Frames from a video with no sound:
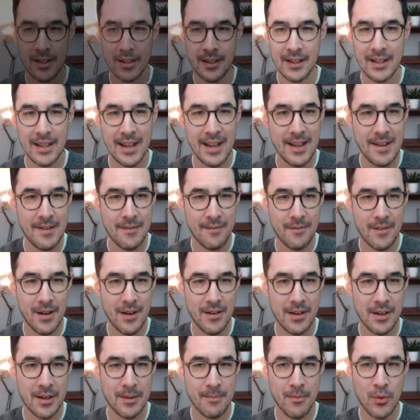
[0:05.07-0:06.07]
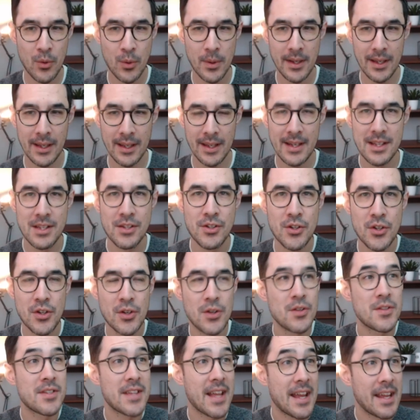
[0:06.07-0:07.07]
Okay, very good morning. It is
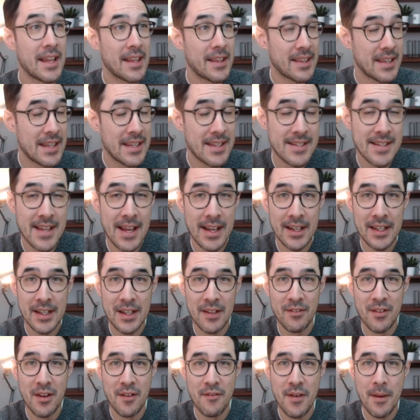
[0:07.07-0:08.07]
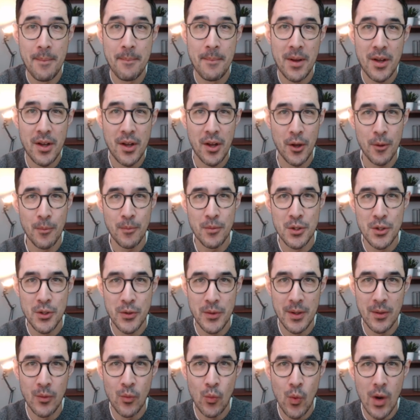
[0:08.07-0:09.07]
Tuesday, the 2nd of November. Hope you're
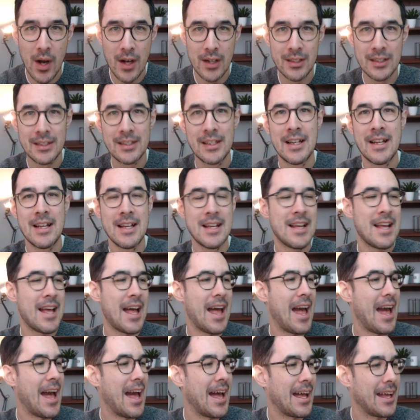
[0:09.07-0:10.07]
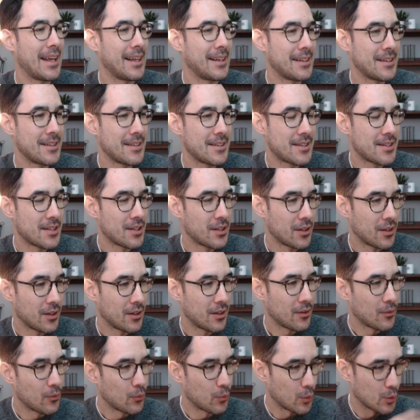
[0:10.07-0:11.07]
doing well. And
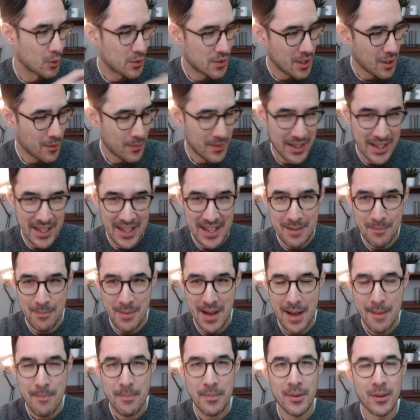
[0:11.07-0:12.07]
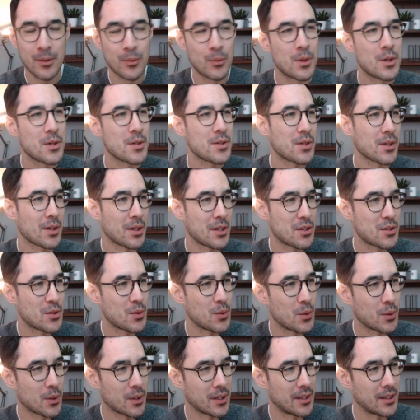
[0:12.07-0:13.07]
we'll start with the heat map. We're also going to
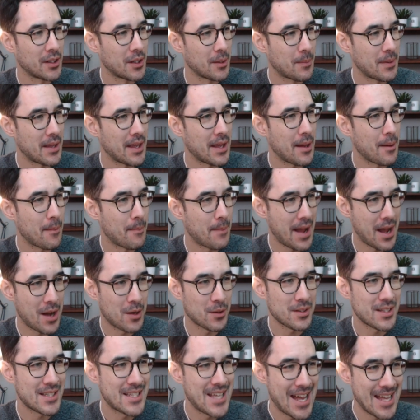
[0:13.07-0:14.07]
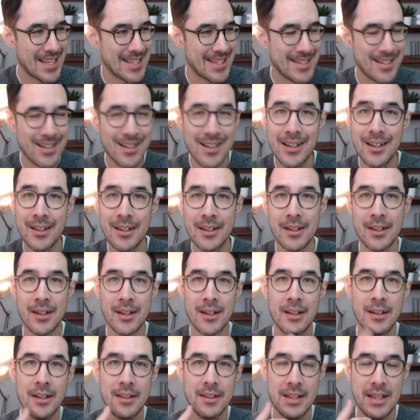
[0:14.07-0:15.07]
talk a little bit about Tesla,
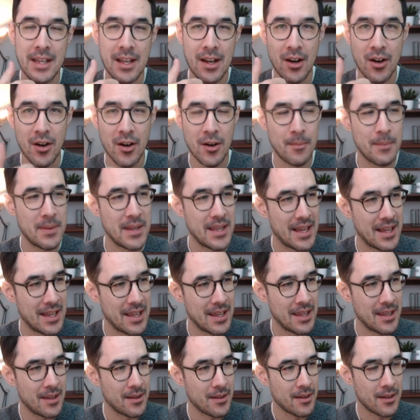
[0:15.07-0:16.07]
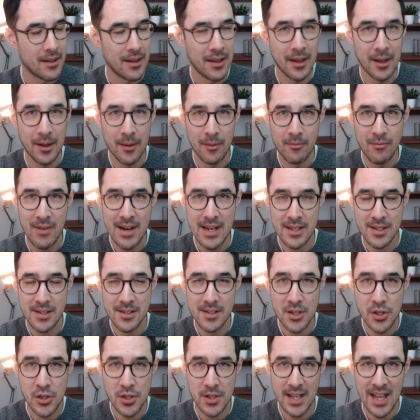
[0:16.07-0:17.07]
the RBA um, rate
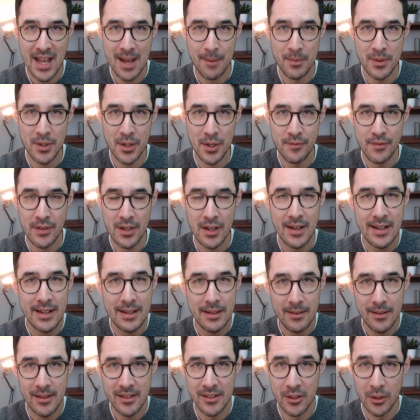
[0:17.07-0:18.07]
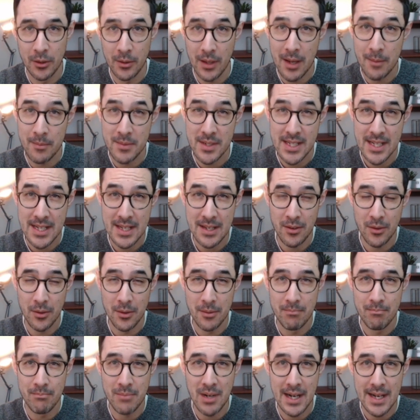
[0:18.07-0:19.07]
decision that happened overnight, a little update
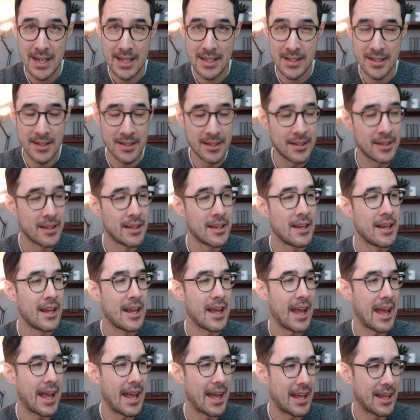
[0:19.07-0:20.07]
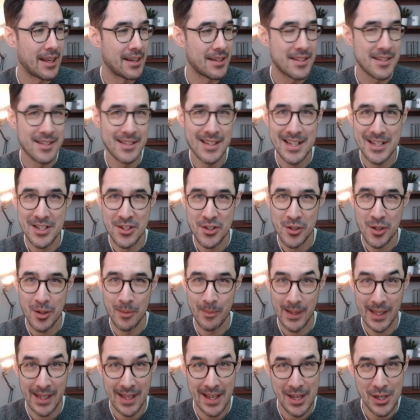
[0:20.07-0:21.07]
on Biden and his latest
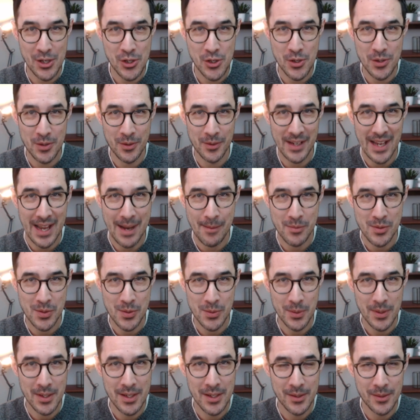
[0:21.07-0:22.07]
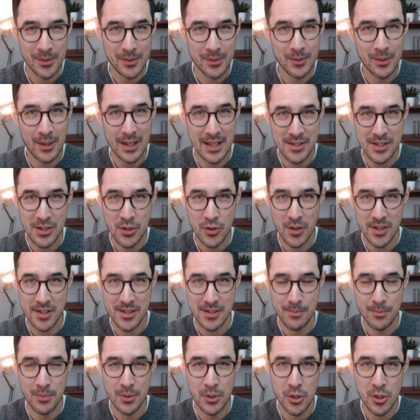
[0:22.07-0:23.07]
complication on Capitol Hill as he tries
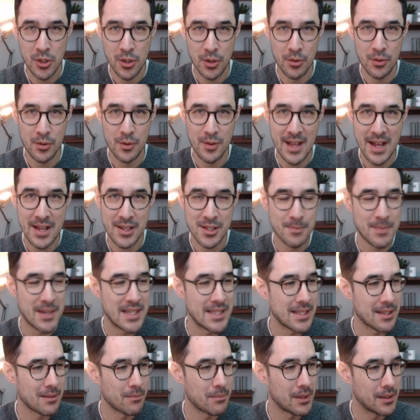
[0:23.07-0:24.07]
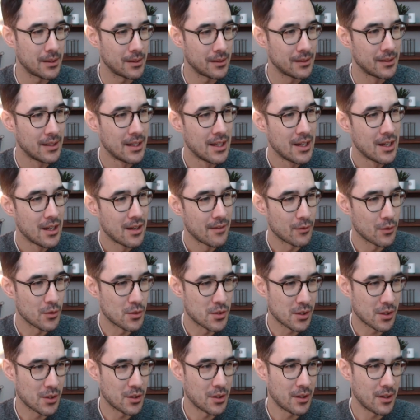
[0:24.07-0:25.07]
to push through that spending bill. We've
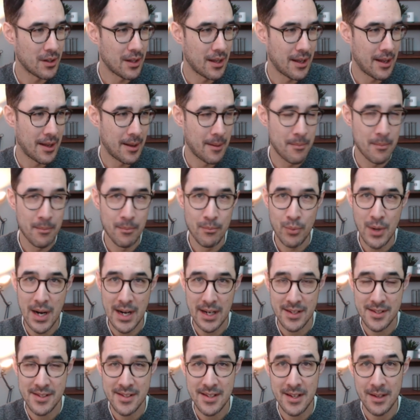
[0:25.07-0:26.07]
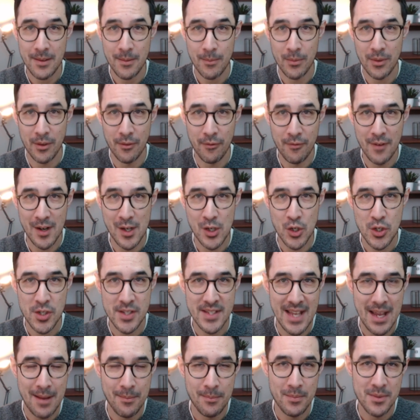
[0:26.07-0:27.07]
also got um, Brexit, the French
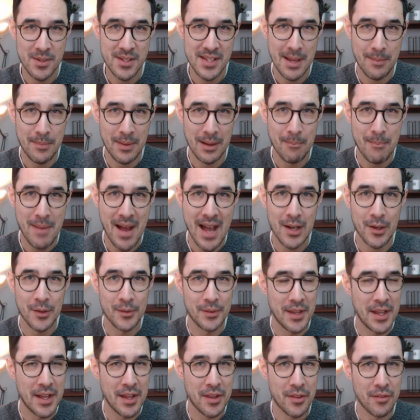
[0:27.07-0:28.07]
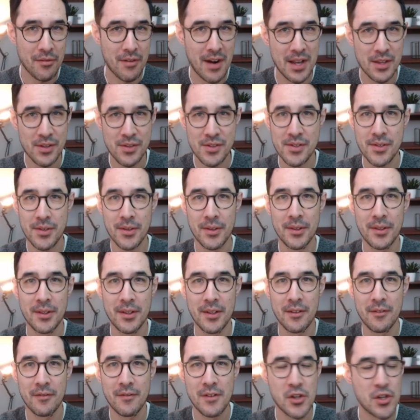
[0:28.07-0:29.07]
step, stepping back on their threats on
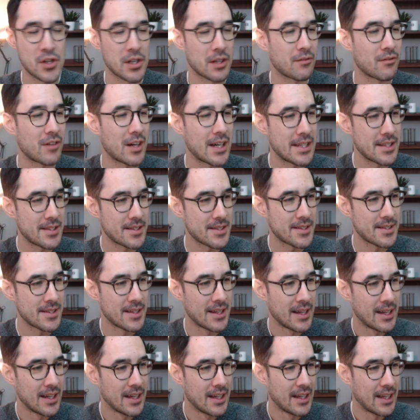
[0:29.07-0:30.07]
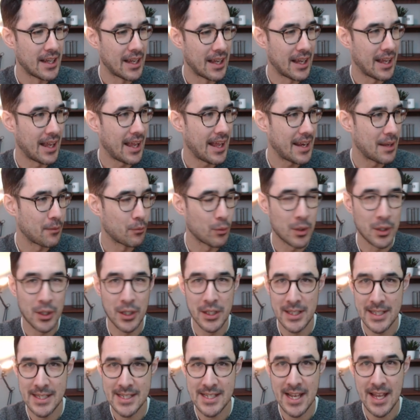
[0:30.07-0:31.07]
the fishing rights uh, and then we'll look
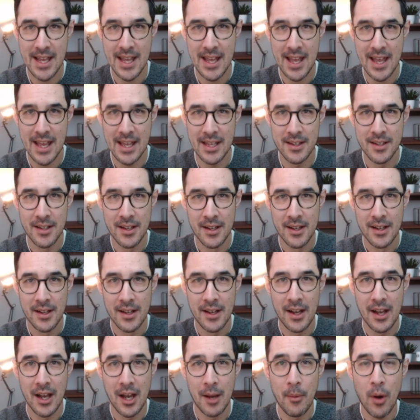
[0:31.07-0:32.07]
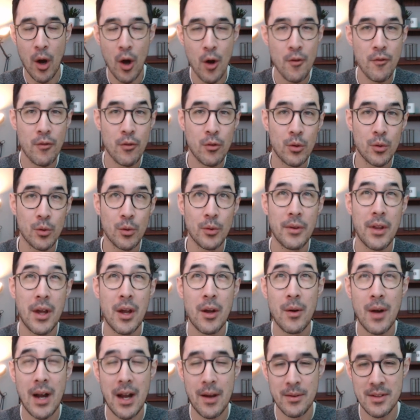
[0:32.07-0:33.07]
at the day ahead. Um, overall,
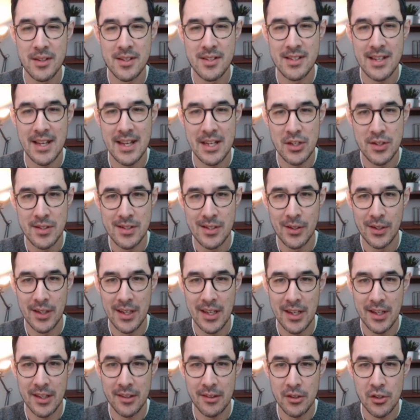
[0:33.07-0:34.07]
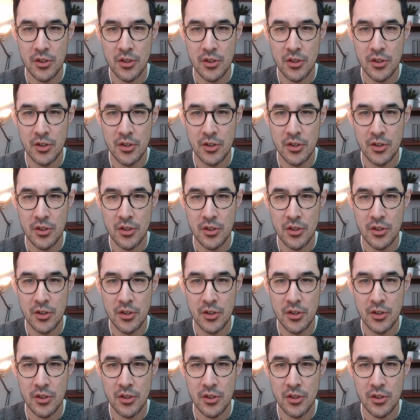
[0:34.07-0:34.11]
though, I would say just looking at the